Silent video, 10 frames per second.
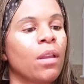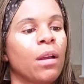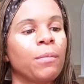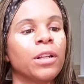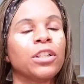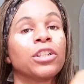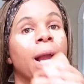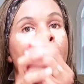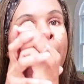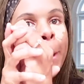I'm gonna
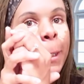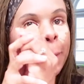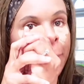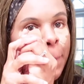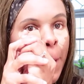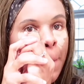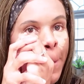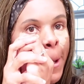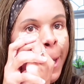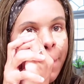try with the small
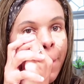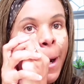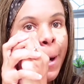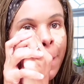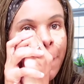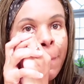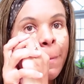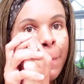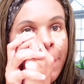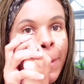pointy part
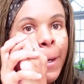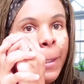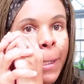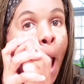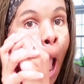first.